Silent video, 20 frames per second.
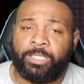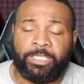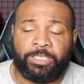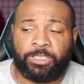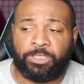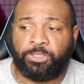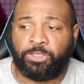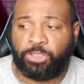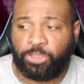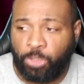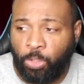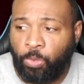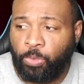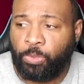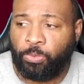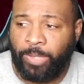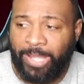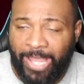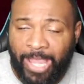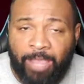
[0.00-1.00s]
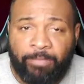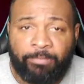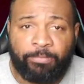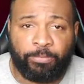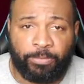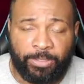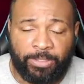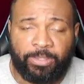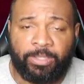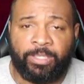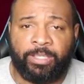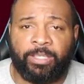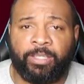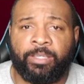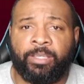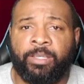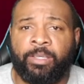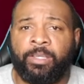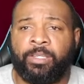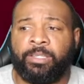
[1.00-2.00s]
of this and show you
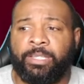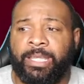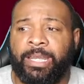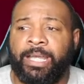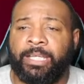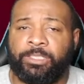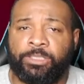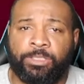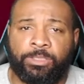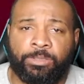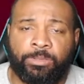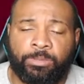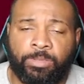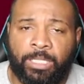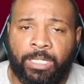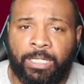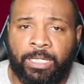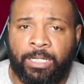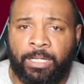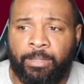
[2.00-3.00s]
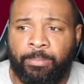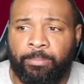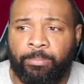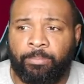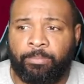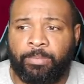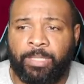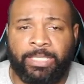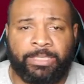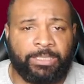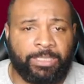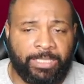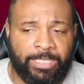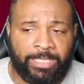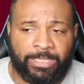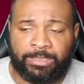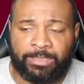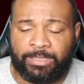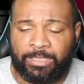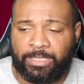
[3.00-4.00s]
everything that I do into
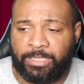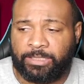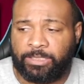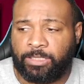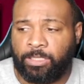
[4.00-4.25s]
getting to this.